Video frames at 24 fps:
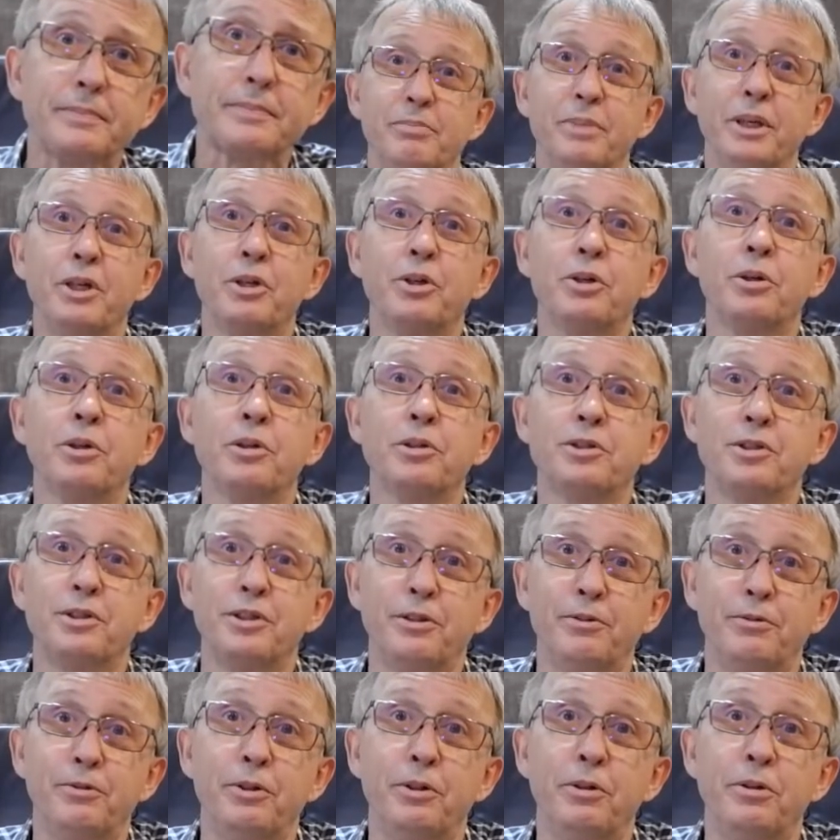Because
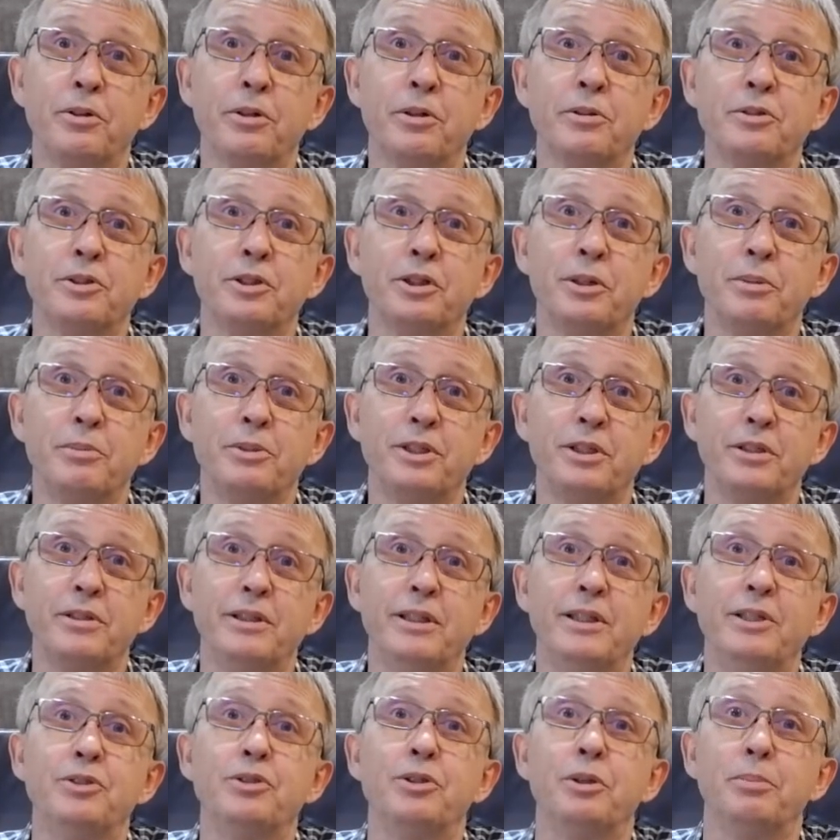the fuel consumption
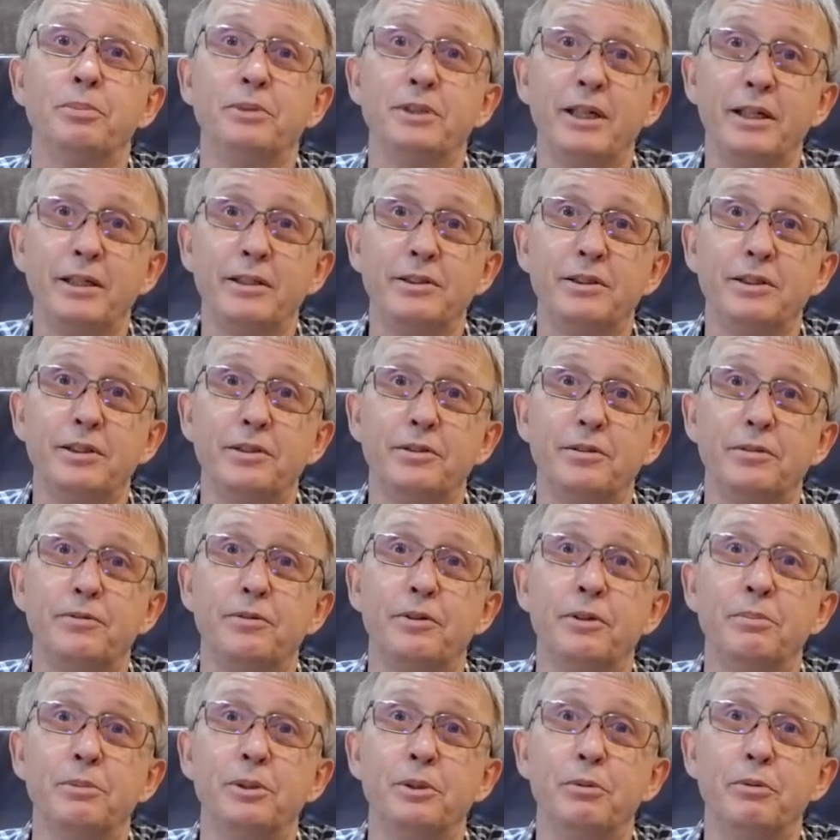is subtracted
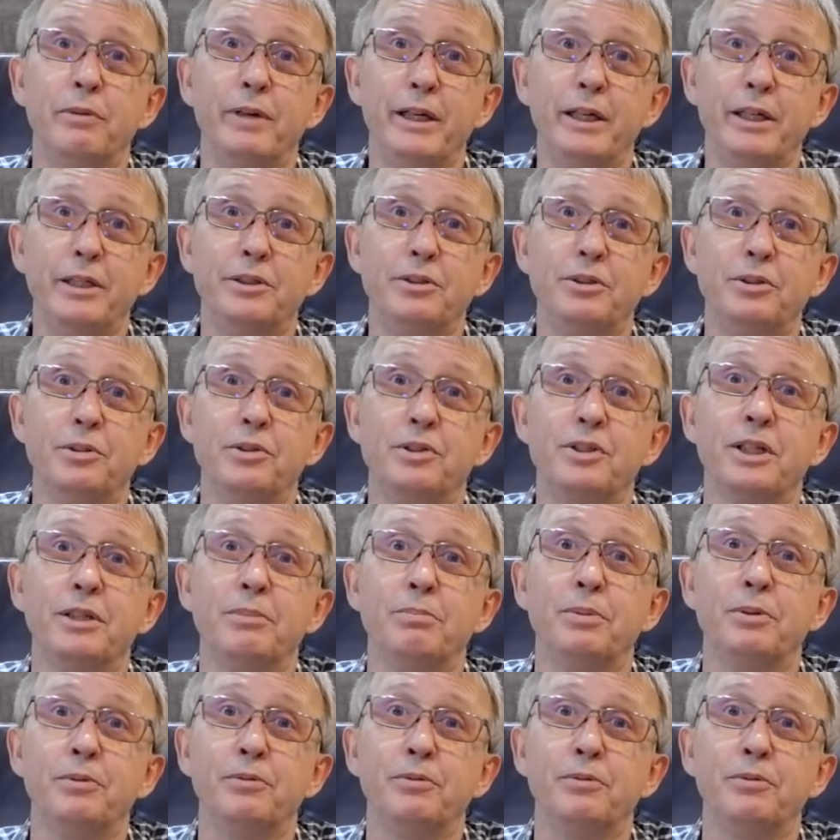from the weight you set